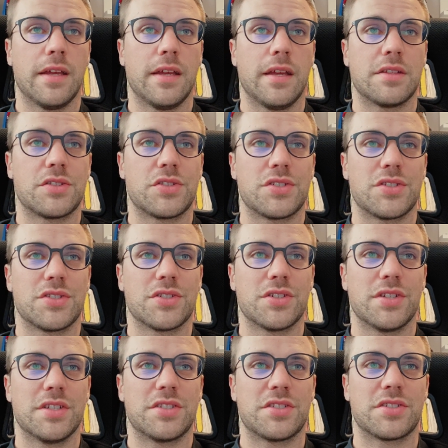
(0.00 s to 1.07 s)

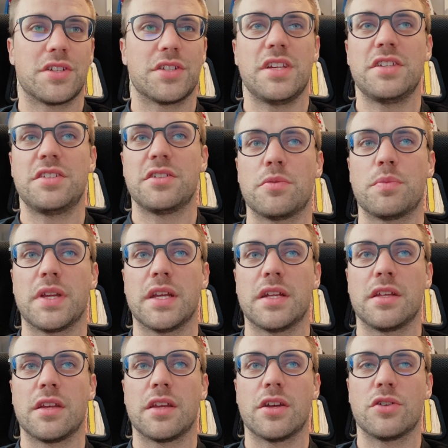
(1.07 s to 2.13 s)
It's not easy
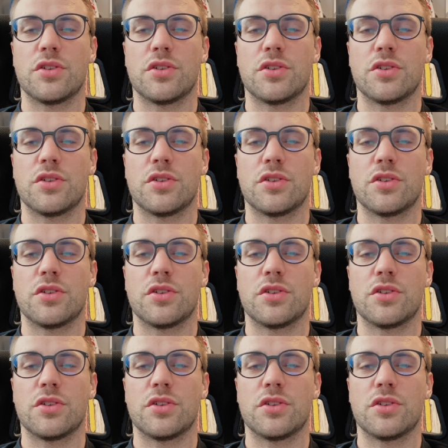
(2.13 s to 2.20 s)
beginning.